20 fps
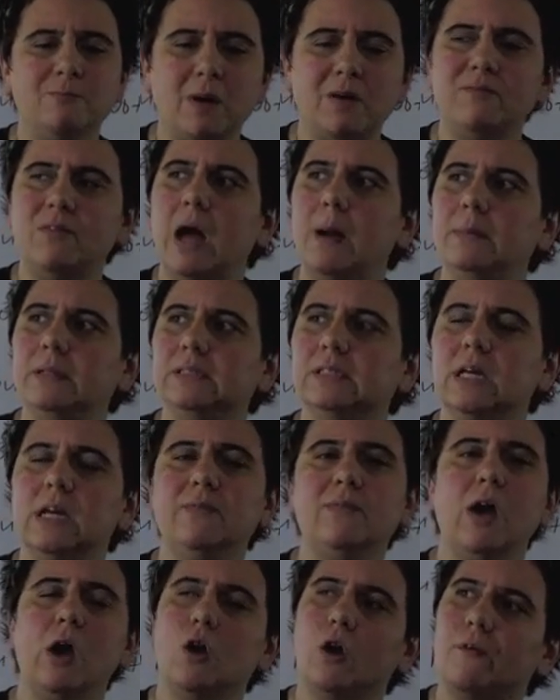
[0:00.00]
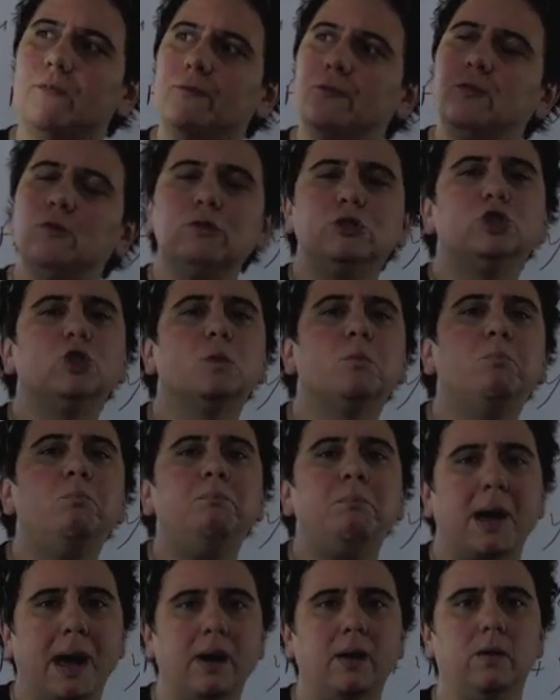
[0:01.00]
my family's life, and our future
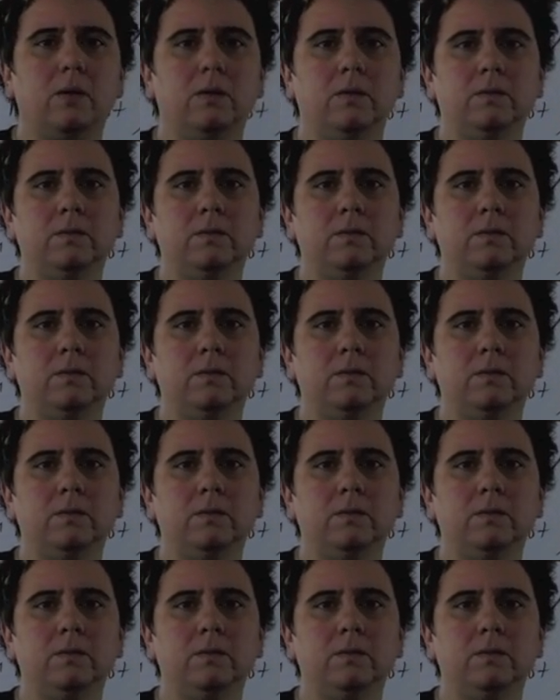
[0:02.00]
better.